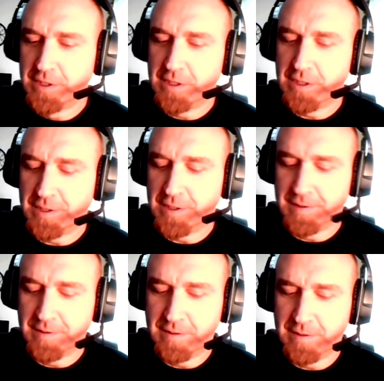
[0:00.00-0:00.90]
Uh,
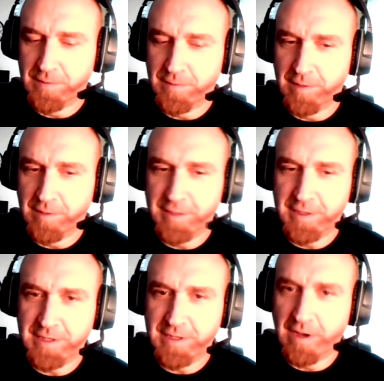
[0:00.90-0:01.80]
ramen,
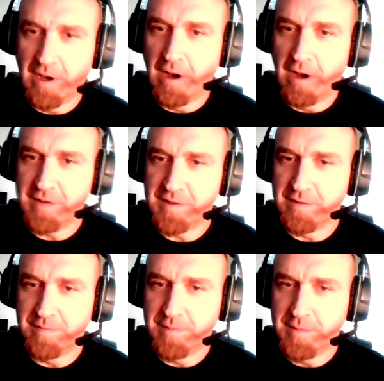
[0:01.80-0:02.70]
he, awesome.